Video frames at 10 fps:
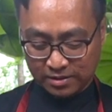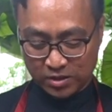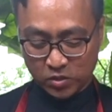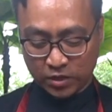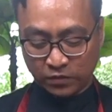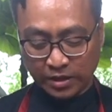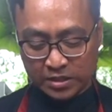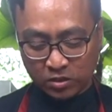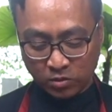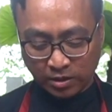So Safina
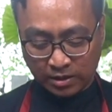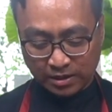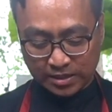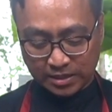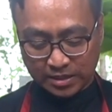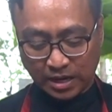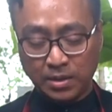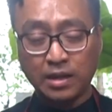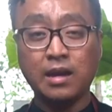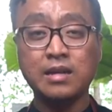Institute conducts
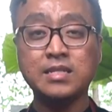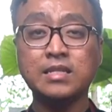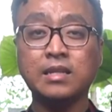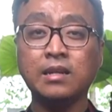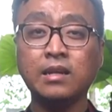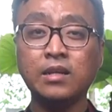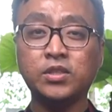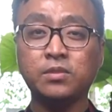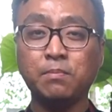Islamic classes in English,